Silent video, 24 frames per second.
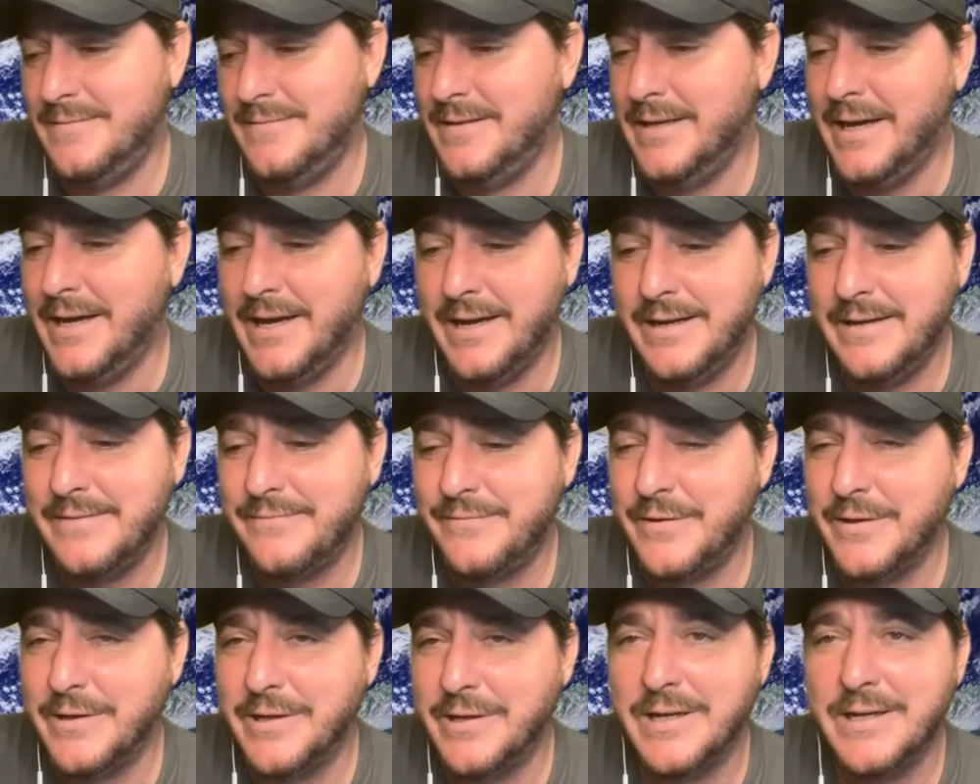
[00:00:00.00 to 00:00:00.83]
yeah.
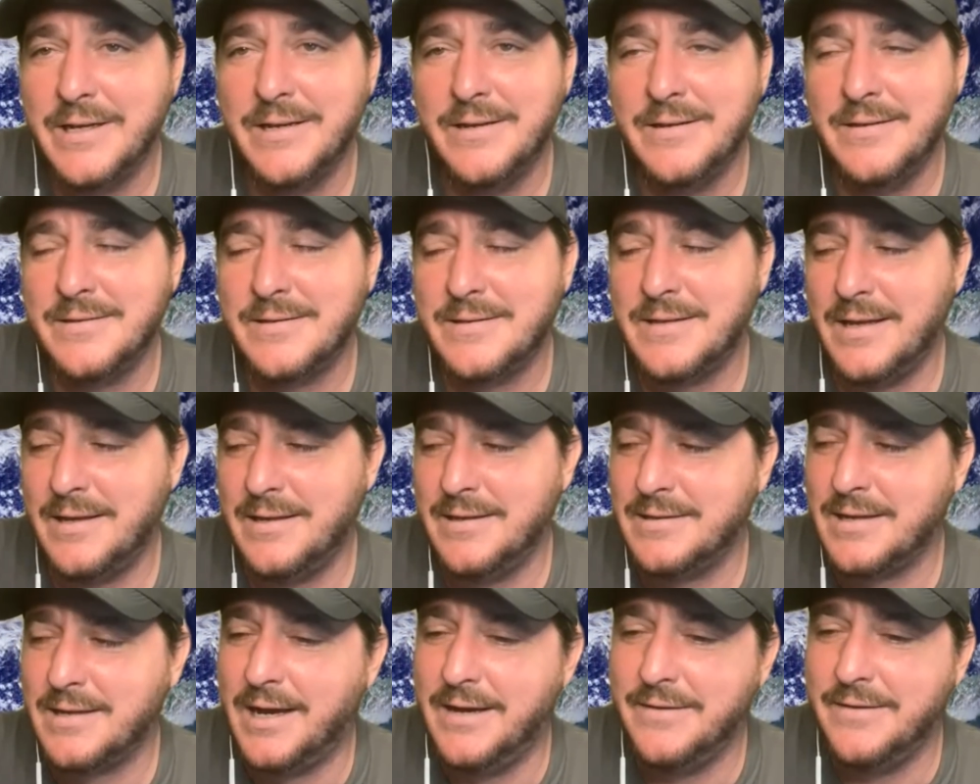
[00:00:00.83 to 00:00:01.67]
If you're gonna,
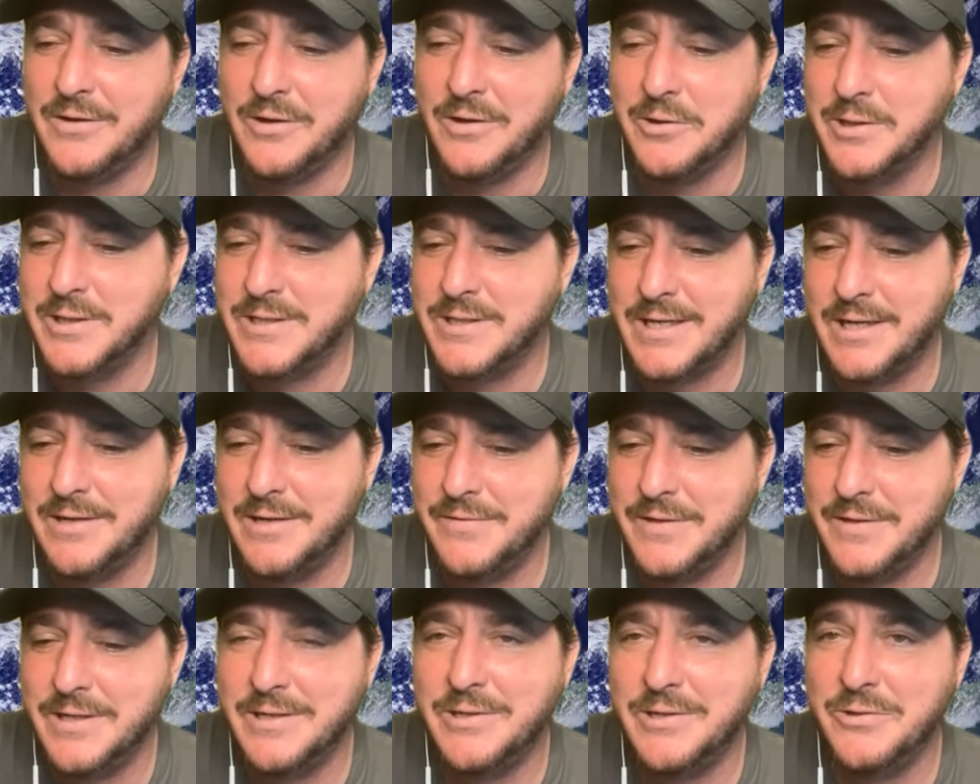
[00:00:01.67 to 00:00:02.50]
I've always said if
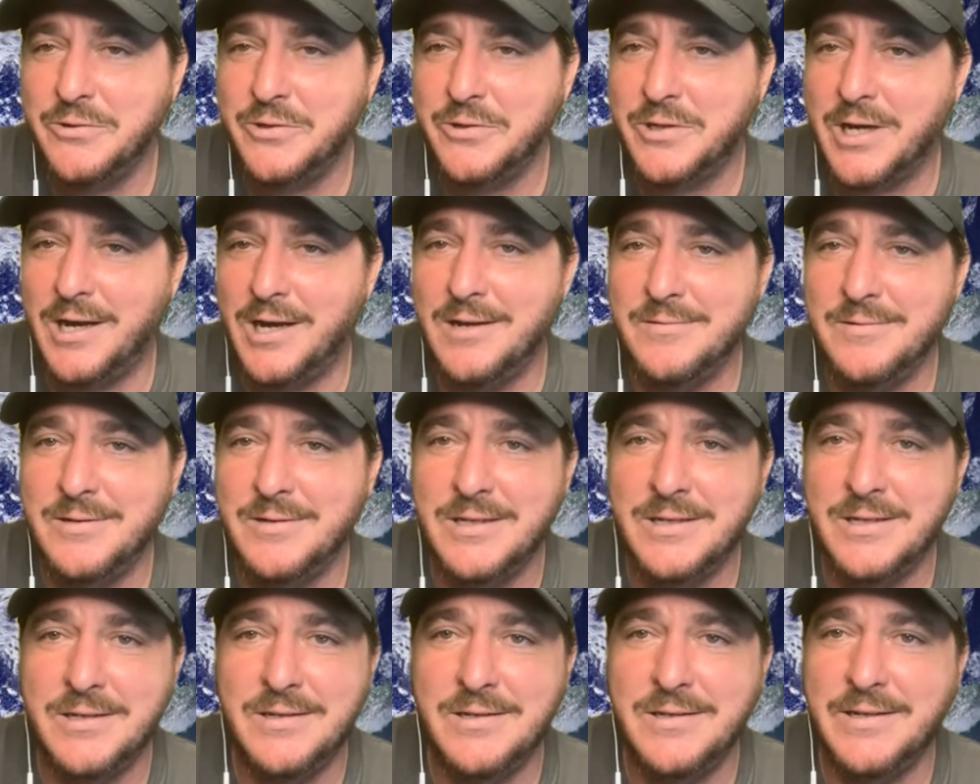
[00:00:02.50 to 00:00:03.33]
you're gonna do
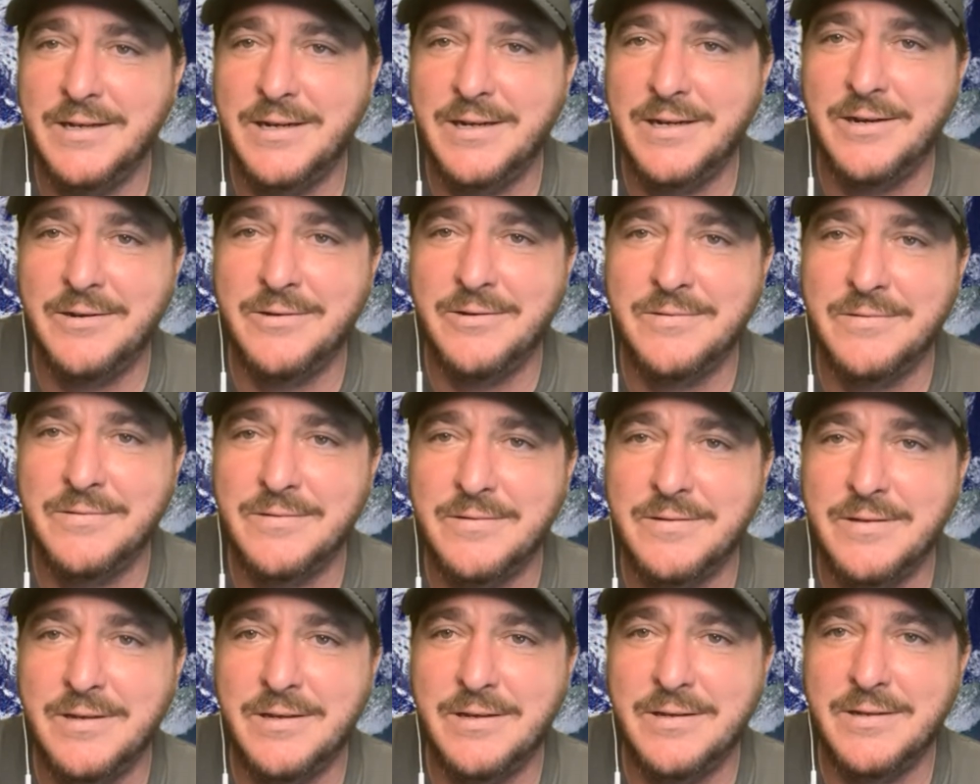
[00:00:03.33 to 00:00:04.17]
comedy,
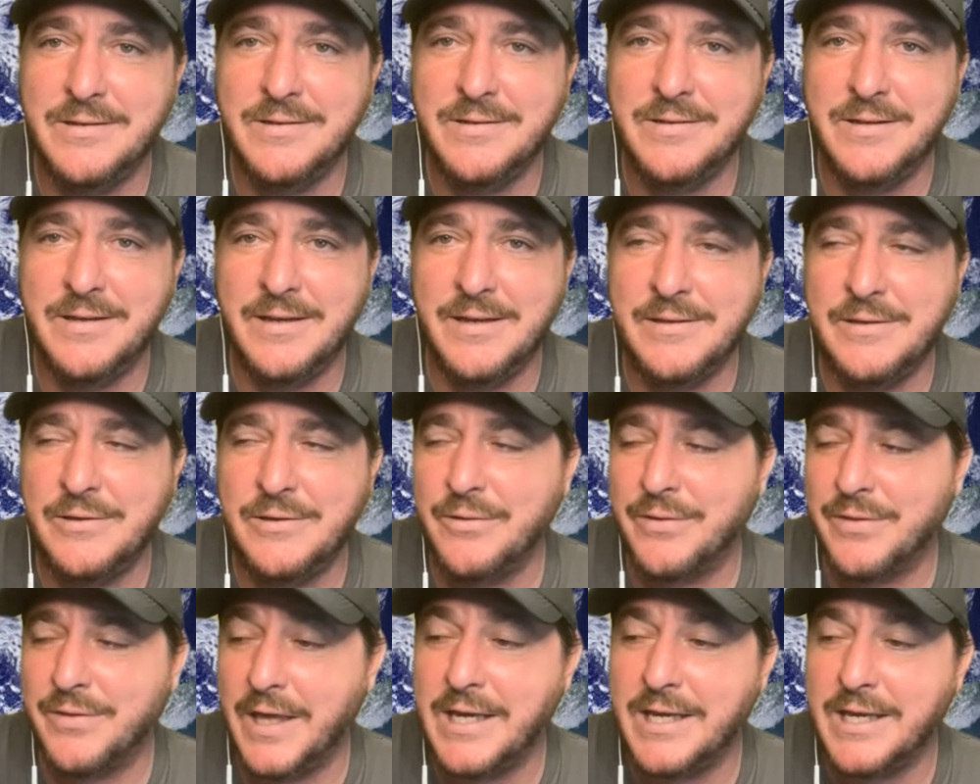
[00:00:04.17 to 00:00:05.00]
and
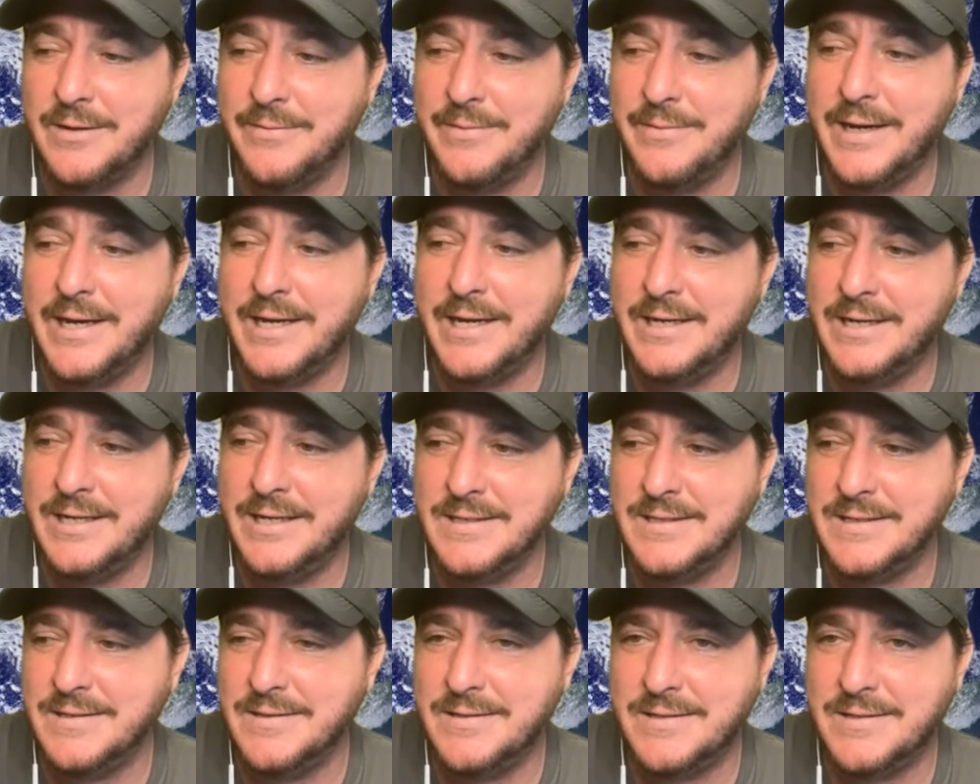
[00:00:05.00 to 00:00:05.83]
you're thinking about it
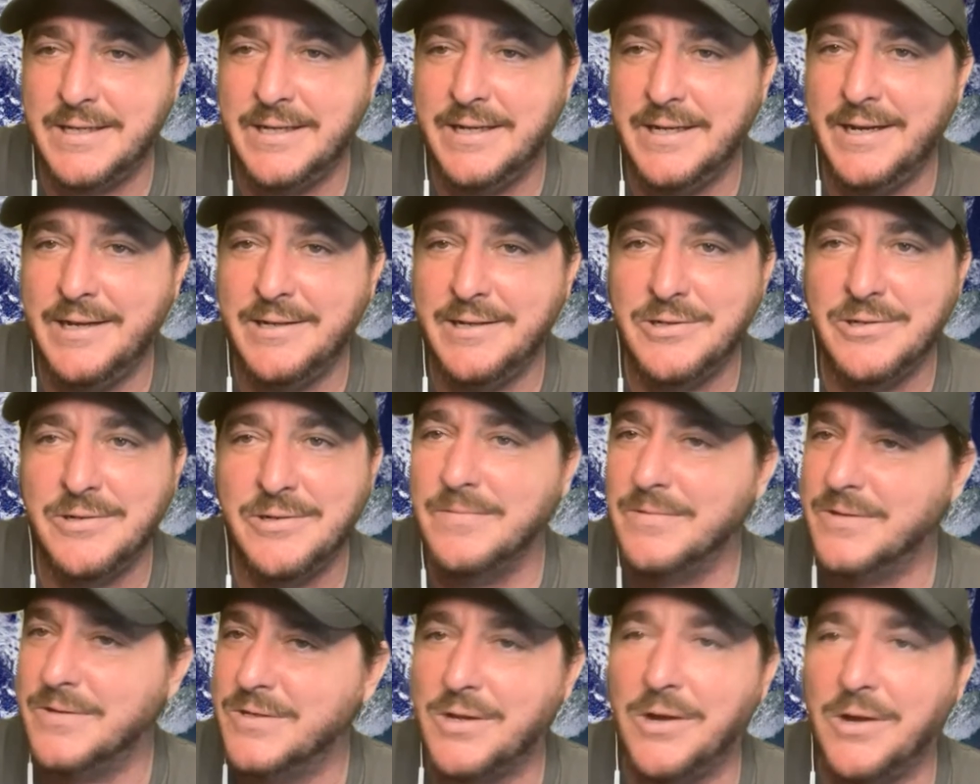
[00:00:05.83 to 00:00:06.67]
as a
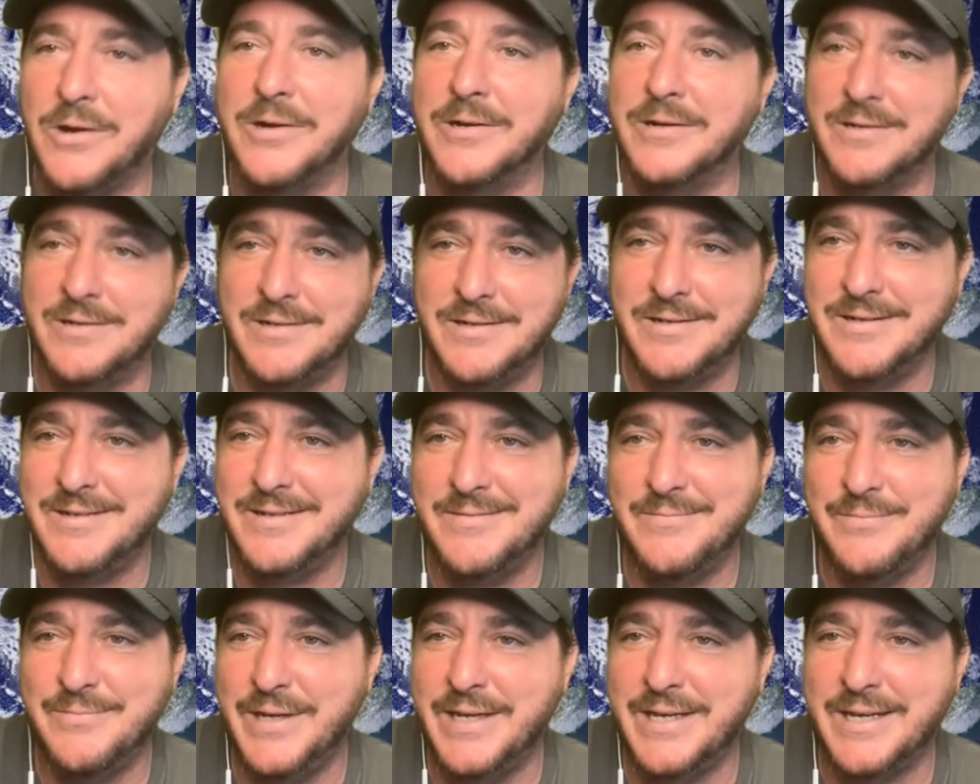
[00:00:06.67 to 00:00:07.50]
teenager, start,
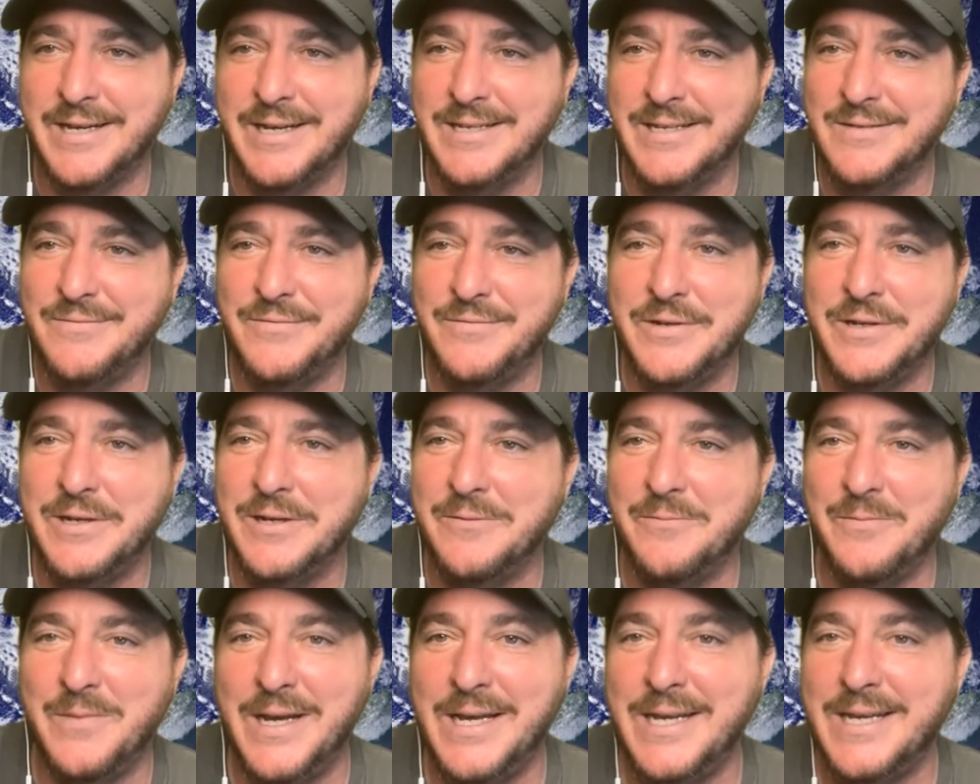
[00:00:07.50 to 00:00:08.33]
because if you're
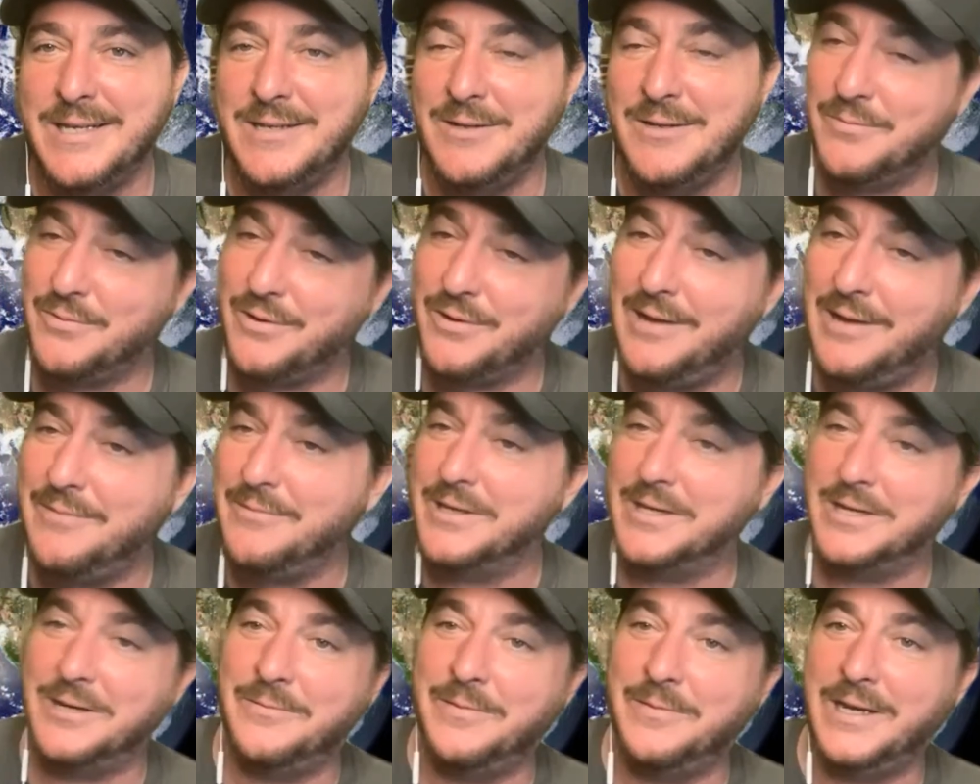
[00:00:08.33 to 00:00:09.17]
gonna make it, you're
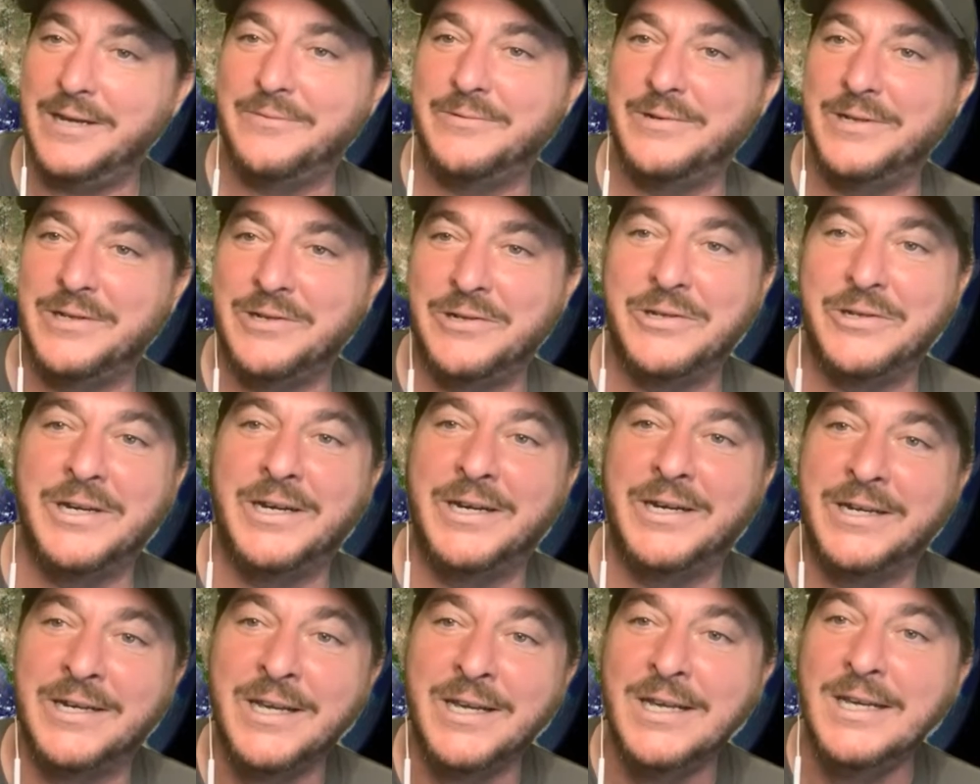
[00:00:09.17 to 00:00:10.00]
probably gonna make it when you're
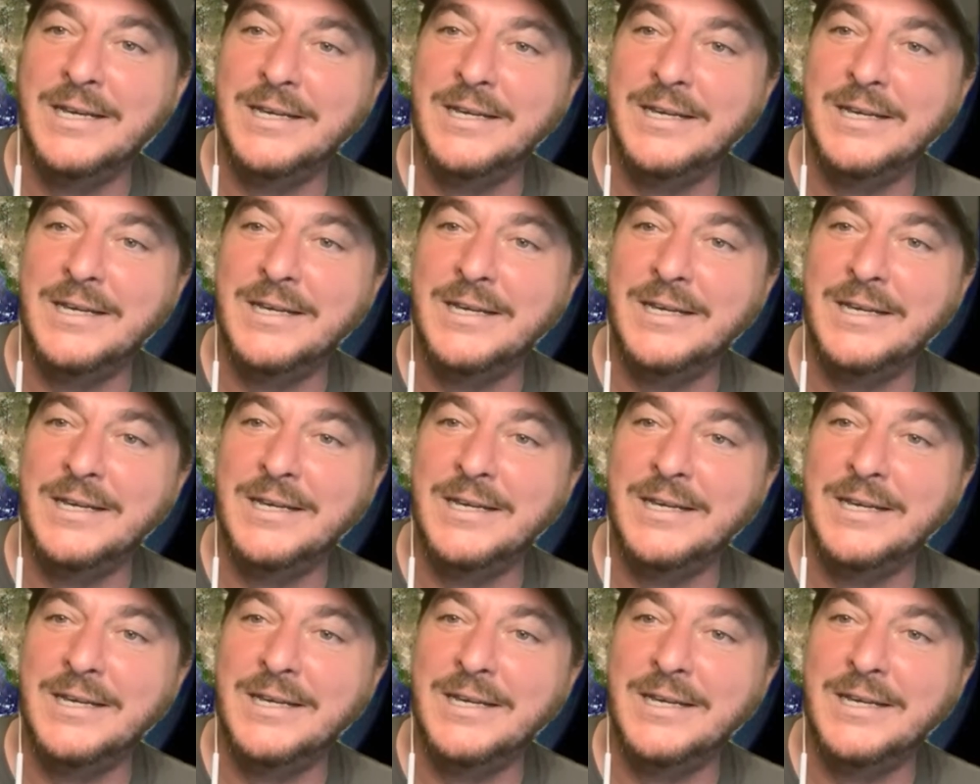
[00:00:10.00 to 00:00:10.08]
young.